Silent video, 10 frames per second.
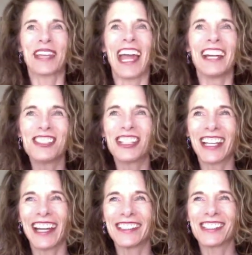
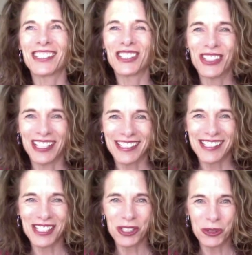educate
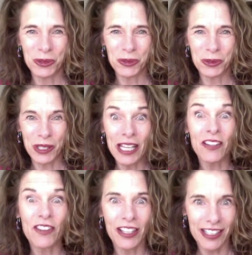students to, in a
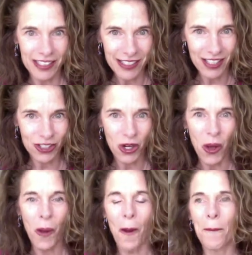very
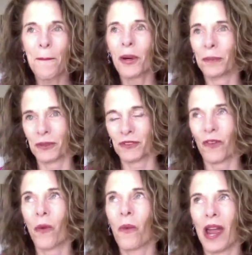intentional,
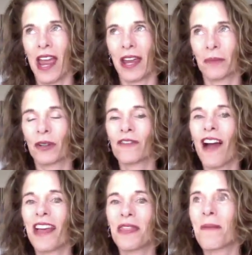purposeful way,
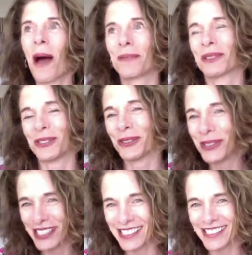provide them
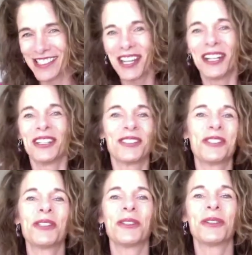opportunities
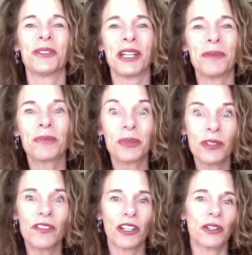to
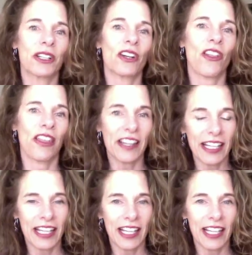improve their critical
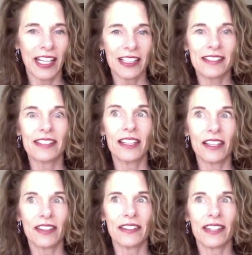thinking
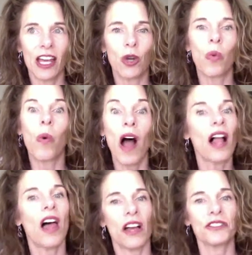skill set
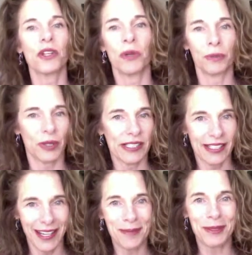while also
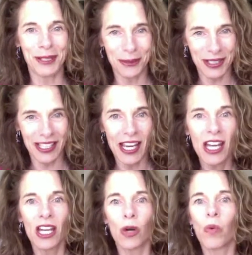embracing ambiguity,
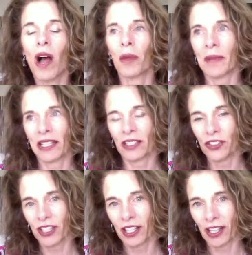while
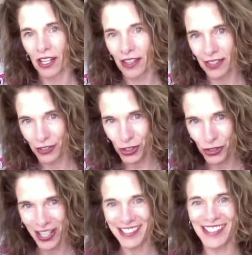managing the
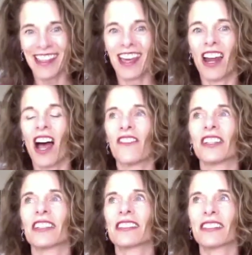stress that
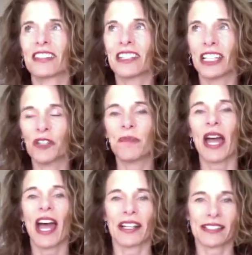obviously
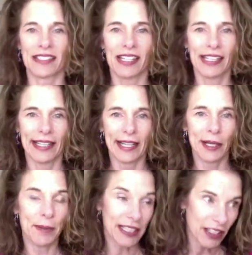impacts,
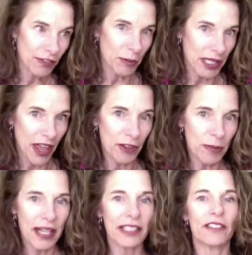again, from another
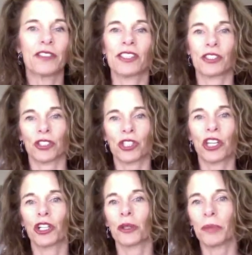body of research,
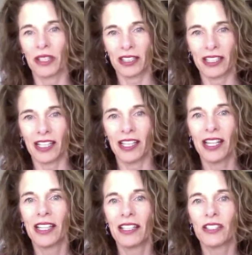their ability
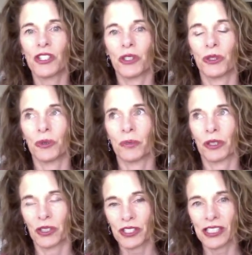to
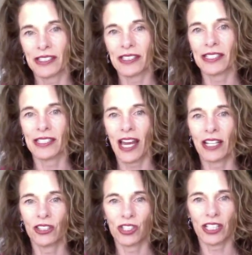persist in
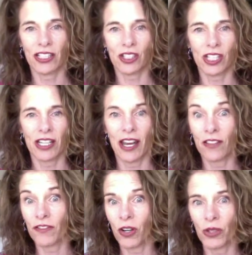higher education
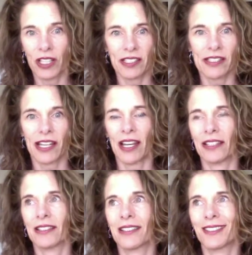and focus
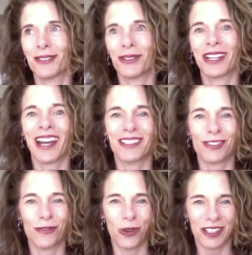and do the kinds
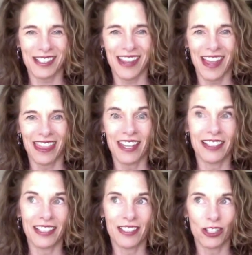of works that they
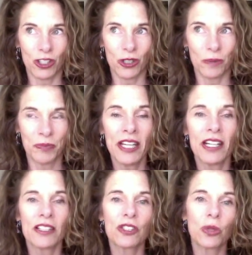need to do.
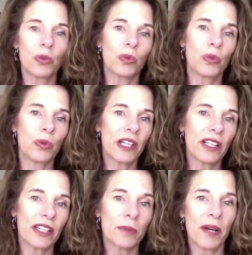So we're
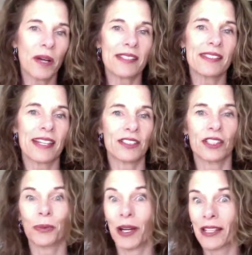in the process
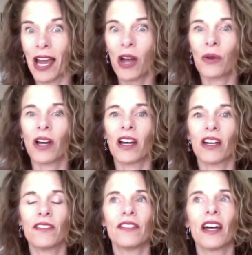actually right now
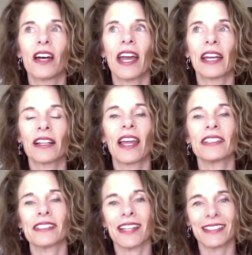of
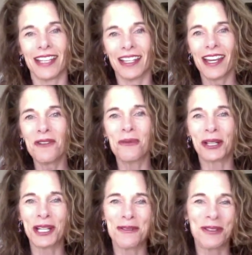analyzing that data,
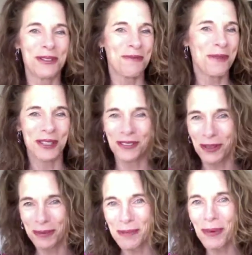working with some
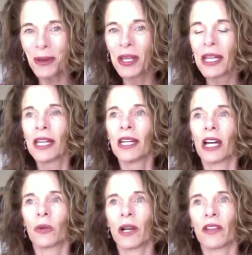wonderful people
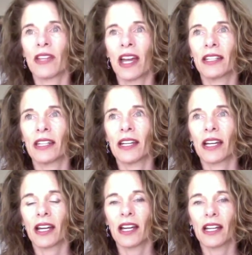around that
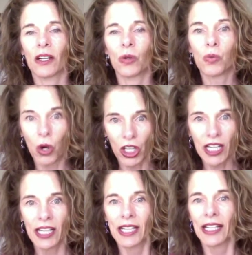work,